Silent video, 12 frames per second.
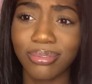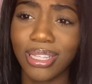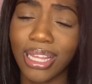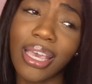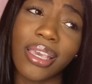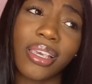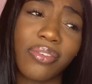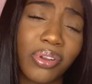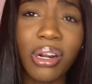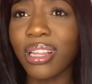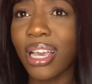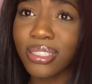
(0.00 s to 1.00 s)
Like, if you
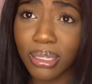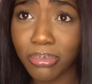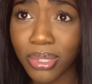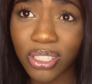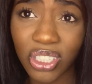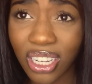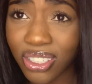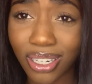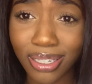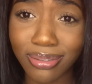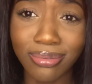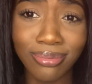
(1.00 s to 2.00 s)
don't like something, change
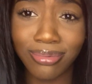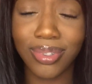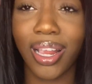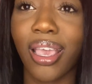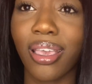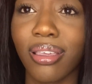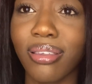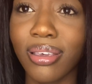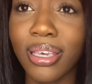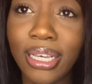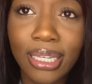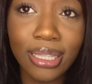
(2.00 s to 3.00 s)
it. Like,
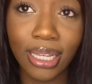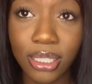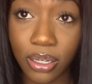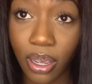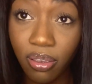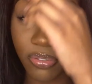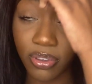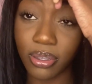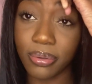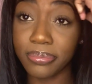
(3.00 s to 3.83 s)
that's how I feel.